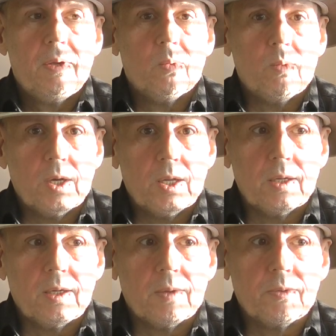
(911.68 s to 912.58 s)

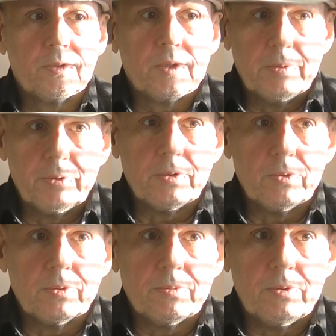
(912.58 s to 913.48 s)
Well, I was giving
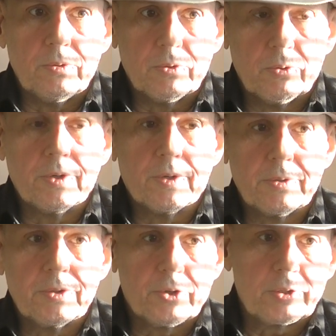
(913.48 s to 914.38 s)
your daughter
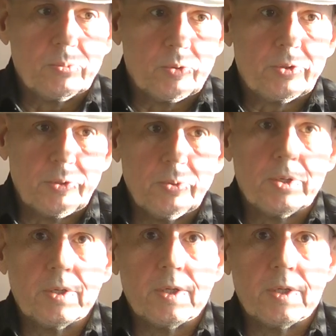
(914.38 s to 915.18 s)
an instruction what to do here,